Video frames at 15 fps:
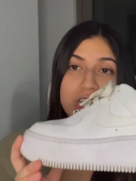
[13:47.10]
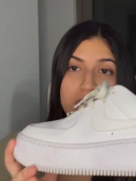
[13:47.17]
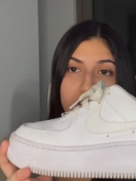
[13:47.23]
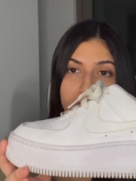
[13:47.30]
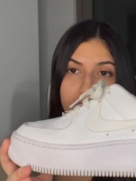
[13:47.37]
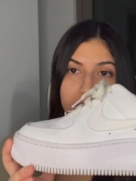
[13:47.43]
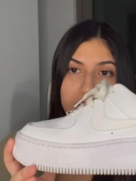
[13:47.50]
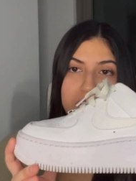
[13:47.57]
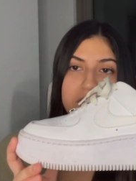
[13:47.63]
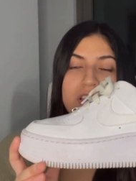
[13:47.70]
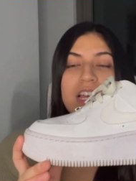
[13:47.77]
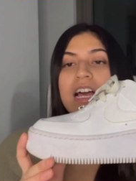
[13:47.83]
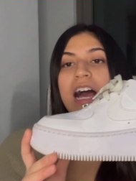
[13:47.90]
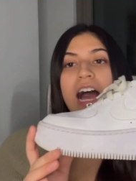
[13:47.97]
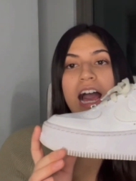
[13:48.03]
I love.
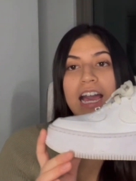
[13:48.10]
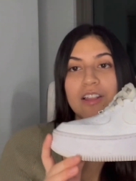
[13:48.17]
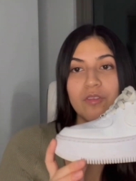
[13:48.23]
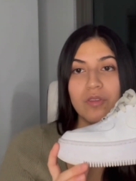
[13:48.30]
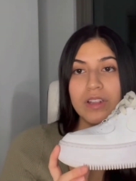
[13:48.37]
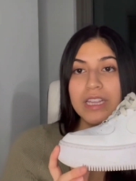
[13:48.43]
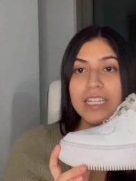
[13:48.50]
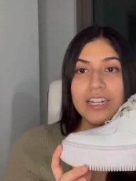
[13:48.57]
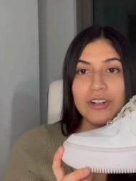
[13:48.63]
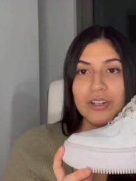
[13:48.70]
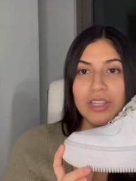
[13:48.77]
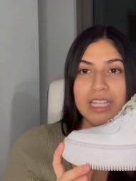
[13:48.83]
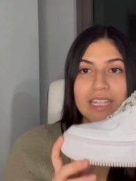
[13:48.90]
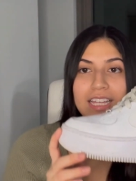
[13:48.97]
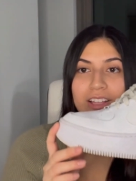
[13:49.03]
I
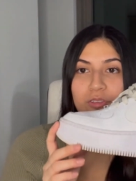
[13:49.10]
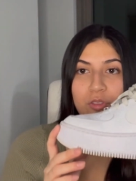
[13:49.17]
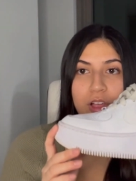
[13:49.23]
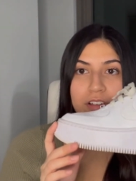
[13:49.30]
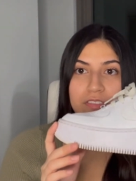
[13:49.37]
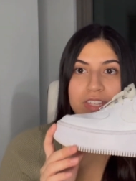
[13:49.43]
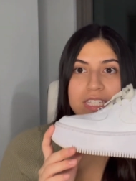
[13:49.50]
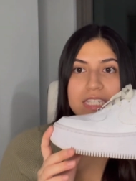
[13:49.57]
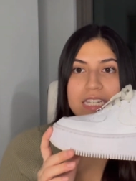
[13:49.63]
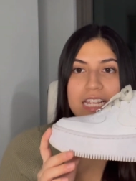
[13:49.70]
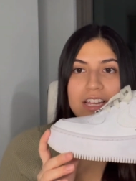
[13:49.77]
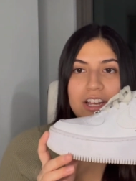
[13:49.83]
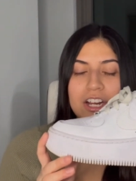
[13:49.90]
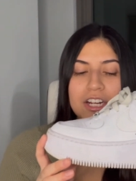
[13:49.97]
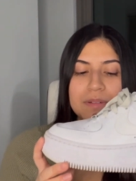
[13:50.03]
literally like love this
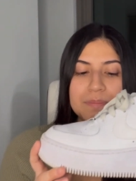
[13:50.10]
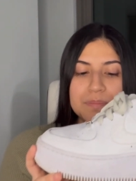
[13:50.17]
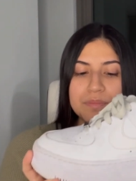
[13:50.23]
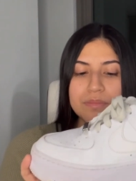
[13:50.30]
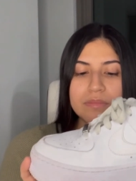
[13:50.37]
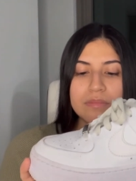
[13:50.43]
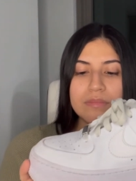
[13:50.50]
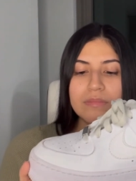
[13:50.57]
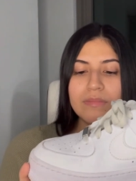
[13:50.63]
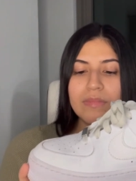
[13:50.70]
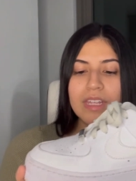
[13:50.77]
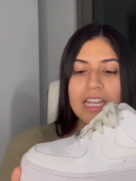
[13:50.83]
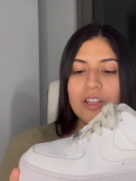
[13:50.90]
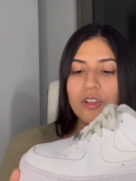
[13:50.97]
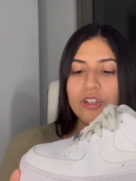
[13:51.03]
sneaker.
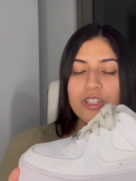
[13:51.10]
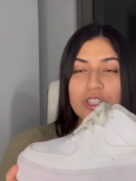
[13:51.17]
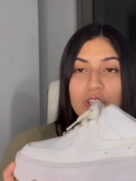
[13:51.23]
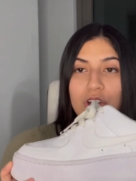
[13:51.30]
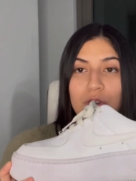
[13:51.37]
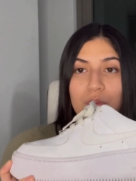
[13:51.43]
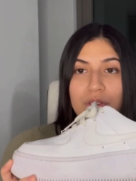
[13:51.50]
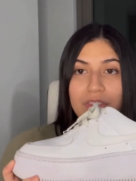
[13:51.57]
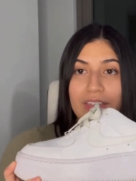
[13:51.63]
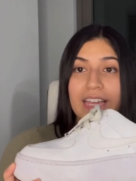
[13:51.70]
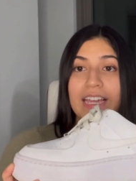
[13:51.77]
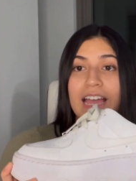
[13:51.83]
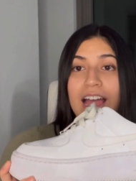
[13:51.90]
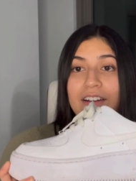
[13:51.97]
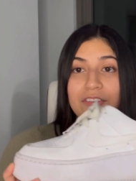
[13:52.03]
It looks good with
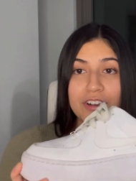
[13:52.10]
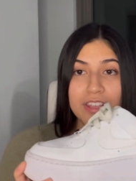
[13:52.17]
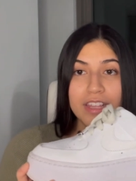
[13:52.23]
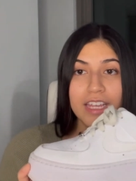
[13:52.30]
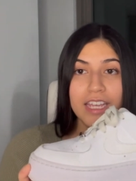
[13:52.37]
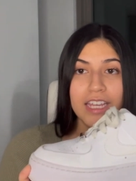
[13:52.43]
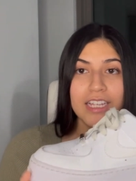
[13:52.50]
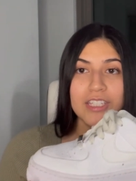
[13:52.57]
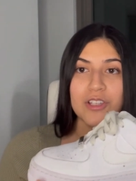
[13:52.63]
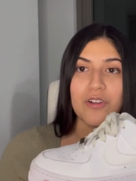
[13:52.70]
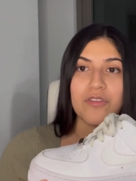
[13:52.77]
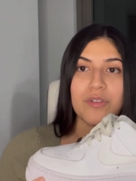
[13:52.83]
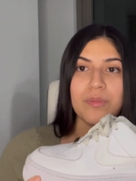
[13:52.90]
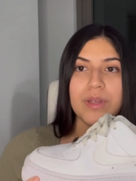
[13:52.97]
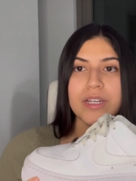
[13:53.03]
like everything, so
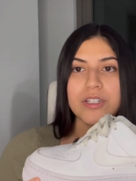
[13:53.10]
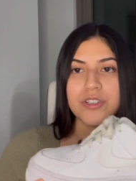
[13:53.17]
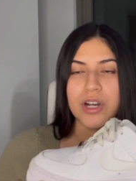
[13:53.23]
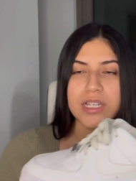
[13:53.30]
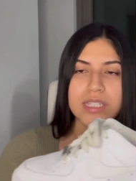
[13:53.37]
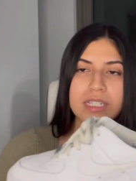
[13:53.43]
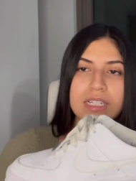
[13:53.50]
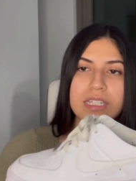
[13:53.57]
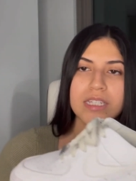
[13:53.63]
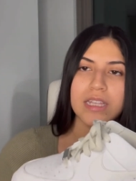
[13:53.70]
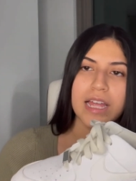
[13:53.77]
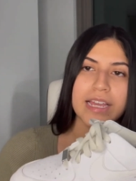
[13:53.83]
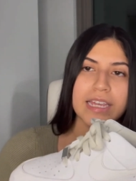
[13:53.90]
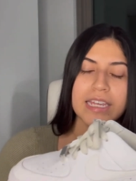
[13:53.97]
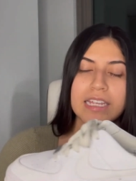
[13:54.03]
from like dresses,
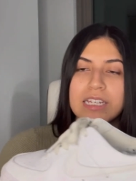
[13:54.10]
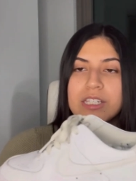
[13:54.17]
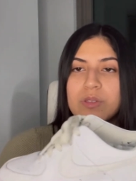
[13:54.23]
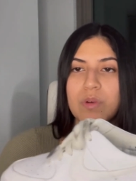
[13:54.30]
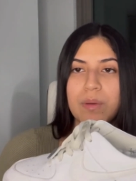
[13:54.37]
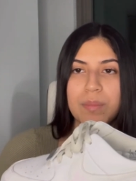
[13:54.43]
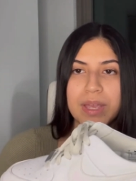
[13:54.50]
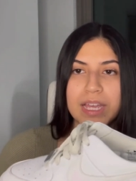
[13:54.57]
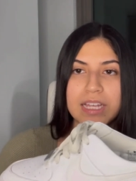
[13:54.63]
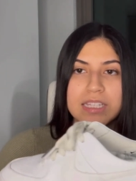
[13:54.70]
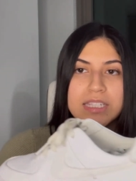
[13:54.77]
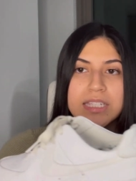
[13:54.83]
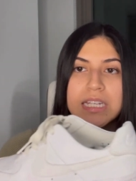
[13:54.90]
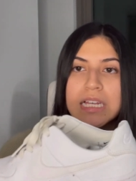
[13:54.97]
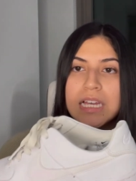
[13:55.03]
leggings,
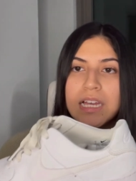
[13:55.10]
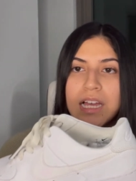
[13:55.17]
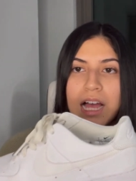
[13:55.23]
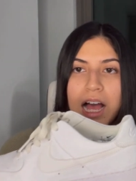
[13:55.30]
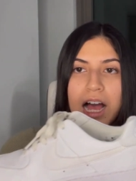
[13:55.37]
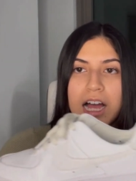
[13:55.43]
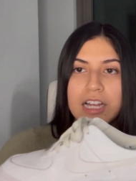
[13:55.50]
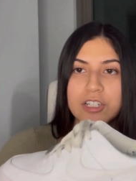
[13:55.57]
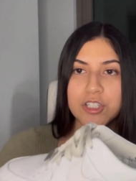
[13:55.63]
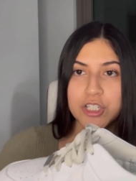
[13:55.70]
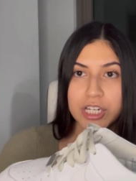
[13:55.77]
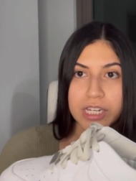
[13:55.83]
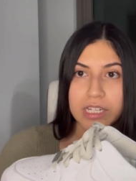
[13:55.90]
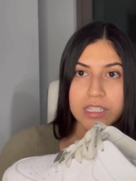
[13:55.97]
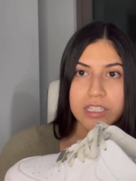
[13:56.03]
sweatpants,
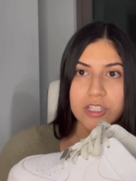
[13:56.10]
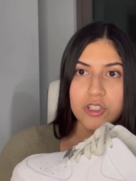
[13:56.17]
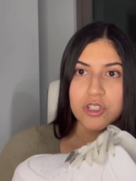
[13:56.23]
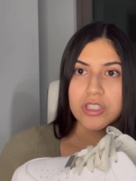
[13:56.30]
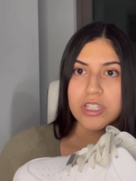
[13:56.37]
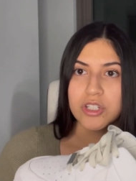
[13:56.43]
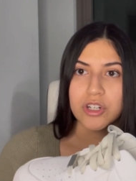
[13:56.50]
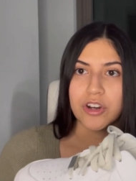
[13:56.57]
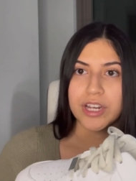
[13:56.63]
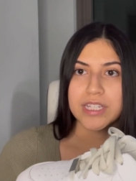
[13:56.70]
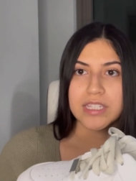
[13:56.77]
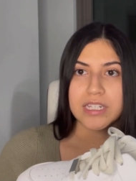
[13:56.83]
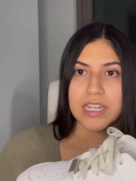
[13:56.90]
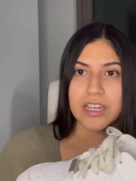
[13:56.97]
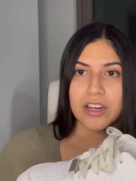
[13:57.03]
jeans. It's just such a
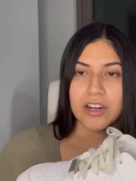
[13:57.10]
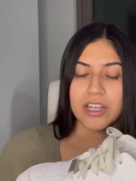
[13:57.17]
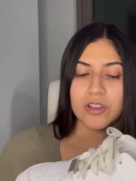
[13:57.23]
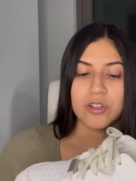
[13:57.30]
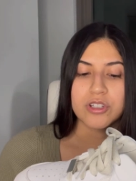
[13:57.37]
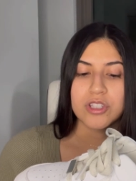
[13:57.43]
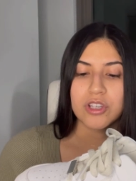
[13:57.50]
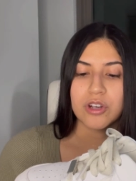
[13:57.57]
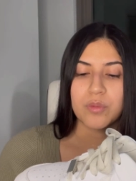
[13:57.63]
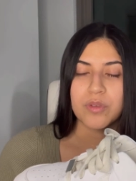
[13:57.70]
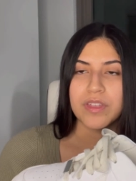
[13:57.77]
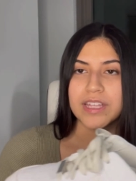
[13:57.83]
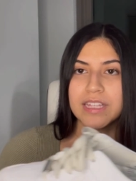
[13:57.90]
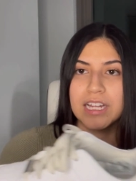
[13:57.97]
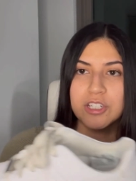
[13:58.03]
great sneaker. It looks good with
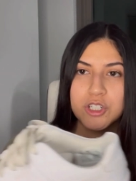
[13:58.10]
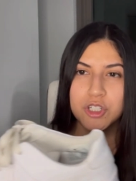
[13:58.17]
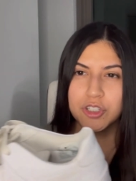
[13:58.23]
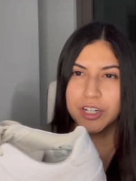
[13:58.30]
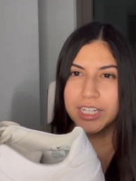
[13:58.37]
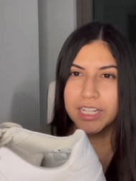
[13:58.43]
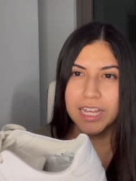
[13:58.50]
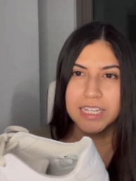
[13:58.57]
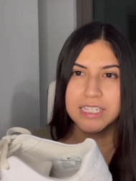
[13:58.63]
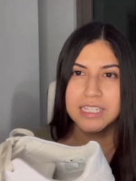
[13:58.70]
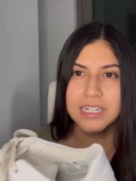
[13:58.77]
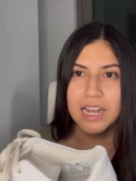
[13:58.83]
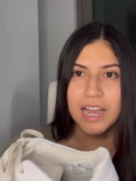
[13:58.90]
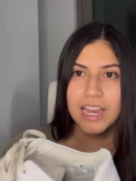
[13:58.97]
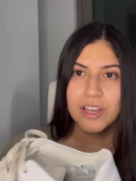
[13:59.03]
like that straight leg
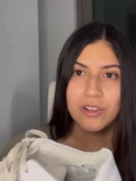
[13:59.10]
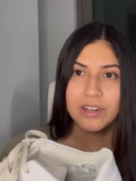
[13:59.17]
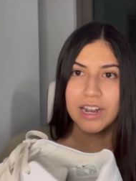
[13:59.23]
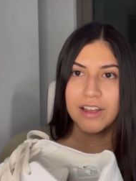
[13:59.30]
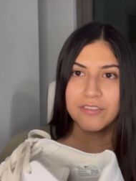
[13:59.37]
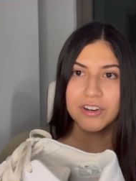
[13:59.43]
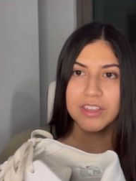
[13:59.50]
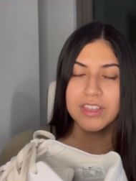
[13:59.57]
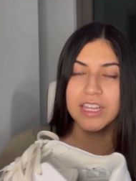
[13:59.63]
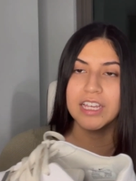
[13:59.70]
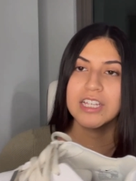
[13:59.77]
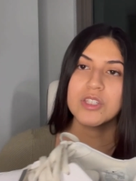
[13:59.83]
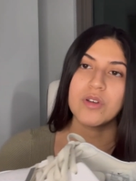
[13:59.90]
style and everything.